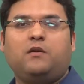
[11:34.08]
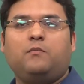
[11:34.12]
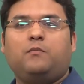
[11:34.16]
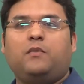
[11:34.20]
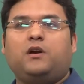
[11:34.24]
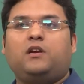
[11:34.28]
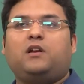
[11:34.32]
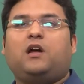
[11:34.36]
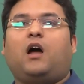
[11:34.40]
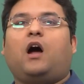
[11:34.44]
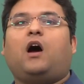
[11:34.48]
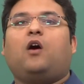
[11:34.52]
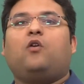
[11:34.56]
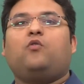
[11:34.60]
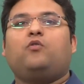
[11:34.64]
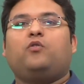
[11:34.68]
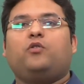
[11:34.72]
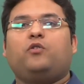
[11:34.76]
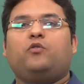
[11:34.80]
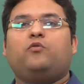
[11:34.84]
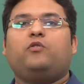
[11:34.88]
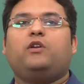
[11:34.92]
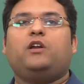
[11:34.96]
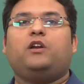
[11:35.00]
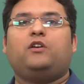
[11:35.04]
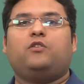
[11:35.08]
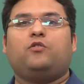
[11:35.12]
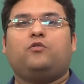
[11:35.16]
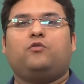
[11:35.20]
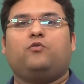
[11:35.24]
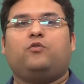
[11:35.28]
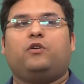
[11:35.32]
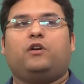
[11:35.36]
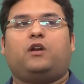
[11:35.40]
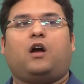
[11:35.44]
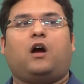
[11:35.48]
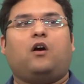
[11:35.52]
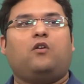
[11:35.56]
but how do you need to do
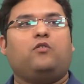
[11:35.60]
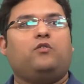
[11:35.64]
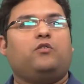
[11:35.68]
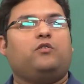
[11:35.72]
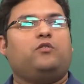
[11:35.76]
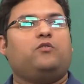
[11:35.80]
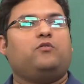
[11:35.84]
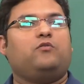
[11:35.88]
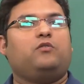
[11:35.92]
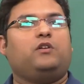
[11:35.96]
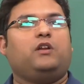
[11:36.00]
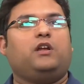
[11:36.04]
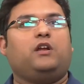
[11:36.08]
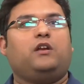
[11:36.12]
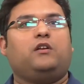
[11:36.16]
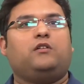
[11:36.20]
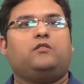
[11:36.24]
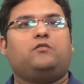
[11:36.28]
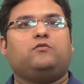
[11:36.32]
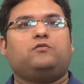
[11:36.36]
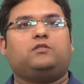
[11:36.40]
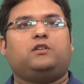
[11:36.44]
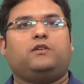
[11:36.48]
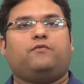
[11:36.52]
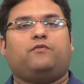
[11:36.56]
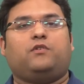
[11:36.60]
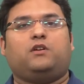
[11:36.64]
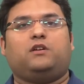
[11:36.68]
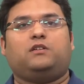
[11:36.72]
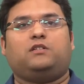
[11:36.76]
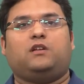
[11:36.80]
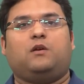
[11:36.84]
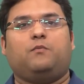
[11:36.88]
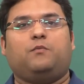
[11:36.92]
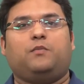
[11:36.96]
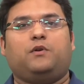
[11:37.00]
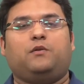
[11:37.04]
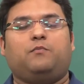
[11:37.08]
it? How do you need to, say for
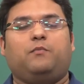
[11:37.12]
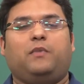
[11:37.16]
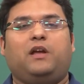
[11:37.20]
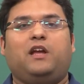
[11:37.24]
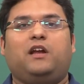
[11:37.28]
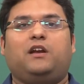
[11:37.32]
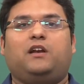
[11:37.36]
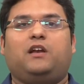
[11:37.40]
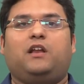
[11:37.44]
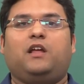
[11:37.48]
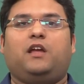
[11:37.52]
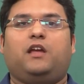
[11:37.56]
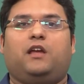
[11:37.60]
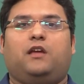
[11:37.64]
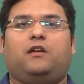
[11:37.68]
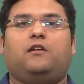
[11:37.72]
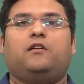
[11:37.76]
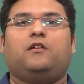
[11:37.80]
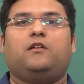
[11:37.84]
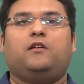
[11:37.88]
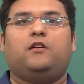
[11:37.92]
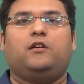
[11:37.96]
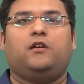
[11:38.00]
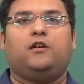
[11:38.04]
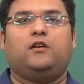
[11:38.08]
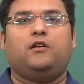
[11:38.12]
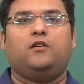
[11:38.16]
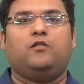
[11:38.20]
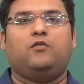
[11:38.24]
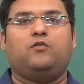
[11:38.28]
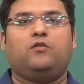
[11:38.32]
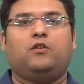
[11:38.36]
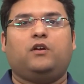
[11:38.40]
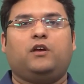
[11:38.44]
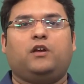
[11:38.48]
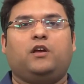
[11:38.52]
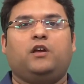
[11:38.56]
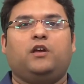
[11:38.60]
example, make tea?
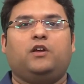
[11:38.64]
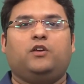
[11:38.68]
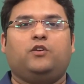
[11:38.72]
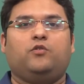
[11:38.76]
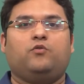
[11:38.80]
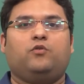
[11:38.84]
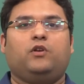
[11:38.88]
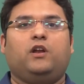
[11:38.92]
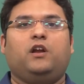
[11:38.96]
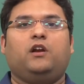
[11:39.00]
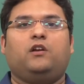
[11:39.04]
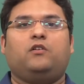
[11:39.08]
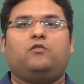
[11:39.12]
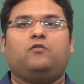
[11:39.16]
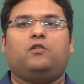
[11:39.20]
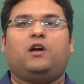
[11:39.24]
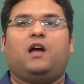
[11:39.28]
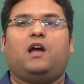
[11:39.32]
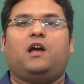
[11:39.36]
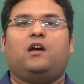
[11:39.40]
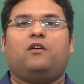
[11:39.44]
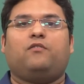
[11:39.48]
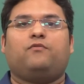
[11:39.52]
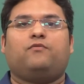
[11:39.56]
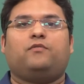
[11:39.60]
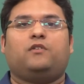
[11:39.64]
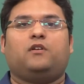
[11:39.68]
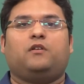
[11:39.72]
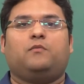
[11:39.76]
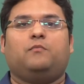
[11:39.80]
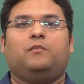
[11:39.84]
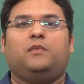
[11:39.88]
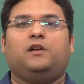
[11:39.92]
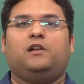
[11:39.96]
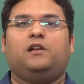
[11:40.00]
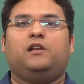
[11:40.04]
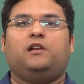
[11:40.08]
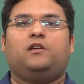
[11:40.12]
Okay, you need to have
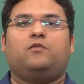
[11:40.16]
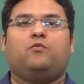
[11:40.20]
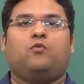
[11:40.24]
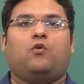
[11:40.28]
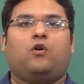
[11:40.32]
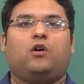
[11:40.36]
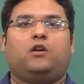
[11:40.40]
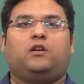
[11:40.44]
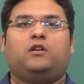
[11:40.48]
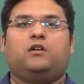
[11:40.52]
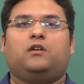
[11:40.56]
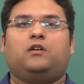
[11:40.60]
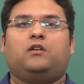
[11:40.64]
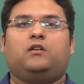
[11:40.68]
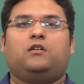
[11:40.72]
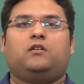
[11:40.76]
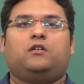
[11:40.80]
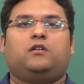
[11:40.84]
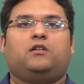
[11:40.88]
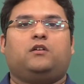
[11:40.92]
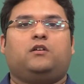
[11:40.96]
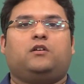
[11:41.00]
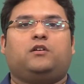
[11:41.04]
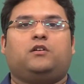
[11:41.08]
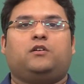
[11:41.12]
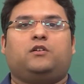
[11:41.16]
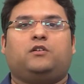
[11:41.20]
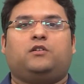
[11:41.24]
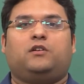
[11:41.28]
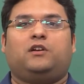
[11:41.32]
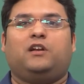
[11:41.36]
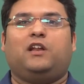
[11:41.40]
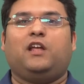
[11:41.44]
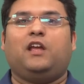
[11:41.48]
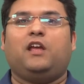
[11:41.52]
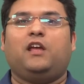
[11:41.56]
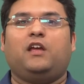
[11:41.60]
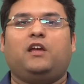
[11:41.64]
milk, water,
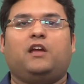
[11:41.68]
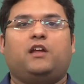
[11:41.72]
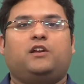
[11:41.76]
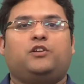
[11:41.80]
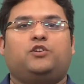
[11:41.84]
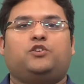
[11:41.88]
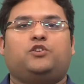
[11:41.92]
tea and